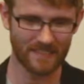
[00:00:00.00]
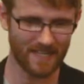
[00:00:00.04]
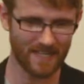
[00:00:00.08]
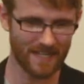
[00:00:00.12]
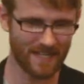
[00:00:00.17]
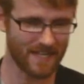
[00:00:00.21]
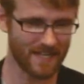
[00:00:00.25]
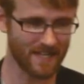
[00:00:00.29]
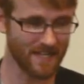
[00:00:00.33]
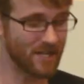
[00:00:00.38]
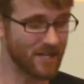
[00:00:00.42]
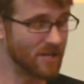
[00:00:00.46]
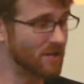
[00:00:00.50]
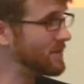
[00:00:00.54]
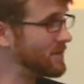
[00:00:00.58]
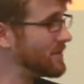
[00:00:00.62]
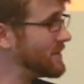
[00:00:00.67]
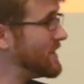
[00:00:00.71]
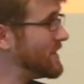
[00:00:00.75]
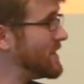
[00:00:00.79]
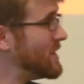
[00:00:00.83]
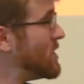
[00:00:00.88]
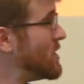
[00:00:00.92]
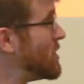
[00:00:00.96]

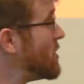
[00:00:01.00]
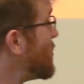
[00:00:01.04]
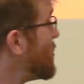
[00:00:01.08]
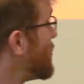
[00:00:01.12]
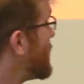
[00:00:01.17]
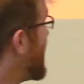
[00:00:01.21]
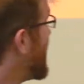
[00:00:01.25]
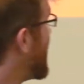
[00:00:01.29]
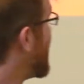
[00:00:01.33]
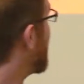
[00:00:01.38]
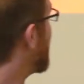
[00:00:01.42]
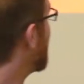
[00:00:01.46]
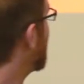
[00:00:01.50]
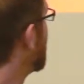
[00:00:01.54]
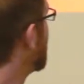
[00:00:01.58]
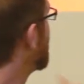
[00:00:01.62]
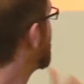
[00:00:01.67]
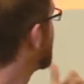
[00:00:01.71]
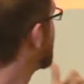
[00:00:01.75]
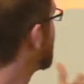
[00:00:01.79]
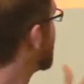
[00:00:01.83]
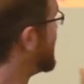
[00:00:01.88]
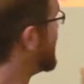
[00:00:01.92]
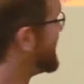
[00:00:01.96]
When I had
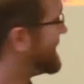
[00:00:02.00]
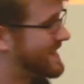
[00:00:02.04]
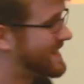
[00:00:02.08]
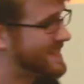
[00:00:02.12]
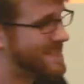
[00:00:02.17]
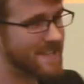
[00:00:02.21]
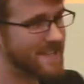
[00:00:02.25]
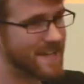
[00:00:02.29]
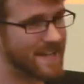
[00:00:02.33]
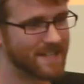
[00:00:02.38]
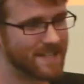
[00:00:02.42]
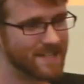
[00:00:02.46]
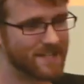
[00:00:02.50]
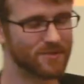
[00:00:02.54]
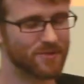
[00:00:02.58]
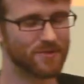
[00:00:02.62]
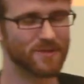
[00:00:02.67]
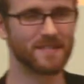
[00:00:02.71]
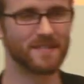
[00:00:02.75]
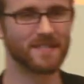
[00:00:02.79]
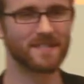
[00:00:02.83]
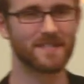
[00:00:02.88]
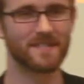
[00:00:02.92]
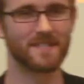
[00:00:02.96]
originally decided to
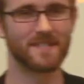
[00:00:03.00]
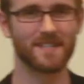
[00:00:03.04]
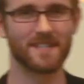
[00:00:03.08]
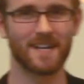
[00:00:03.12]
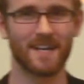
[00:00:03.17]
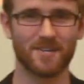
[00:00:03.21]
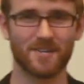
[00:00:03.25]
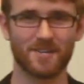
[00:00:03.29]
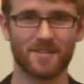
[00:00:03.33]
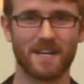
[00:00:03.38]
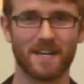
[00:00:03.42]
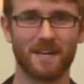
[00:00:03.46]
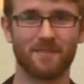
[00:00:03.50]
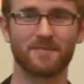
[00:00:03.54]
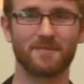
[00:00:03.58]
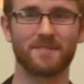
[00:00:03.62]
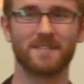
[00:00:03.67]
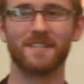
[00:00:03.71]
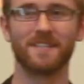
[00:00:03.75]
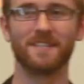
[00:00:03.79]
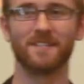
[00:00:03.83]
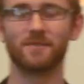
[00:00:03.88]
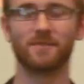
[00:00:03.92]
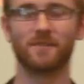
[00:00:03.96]
do this discussion, I
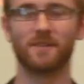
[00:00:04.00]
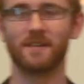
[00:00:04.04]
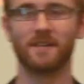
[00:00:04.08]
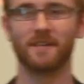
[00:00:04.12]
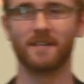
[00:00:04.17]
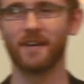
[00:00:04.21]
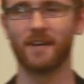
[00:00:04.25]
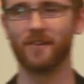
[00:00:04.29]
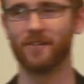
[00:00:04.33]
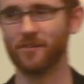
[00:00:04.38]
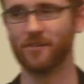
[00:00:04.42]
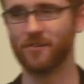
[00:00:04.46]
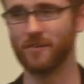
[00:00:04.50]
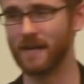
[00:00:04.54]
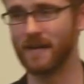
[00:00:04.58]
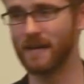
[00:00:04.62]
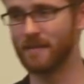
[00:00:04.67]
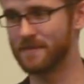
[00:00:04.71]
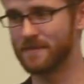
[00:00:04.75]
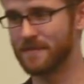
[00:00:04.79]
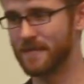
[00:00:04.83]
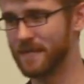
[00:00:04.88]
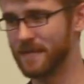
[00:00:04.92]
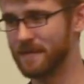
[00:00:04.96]
was going to do it on carrier
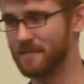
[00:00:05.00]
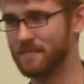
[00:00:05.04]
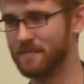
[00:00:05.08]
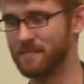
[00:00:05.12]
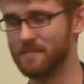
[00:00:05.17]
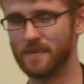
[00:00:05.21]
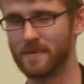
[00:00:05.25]
grade uptime,